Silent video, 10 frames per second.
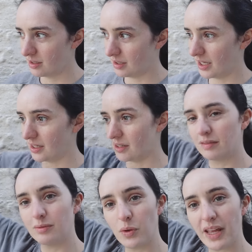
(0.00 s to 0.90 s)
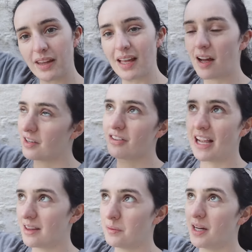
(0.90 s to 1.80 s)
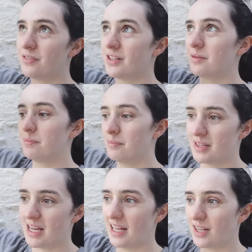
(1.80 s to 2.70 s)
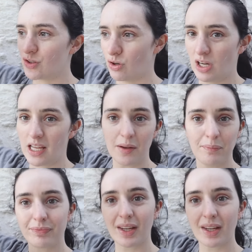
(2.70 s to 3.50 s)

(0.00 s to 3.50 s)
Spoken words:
I forget the word for them, but they're like a trolley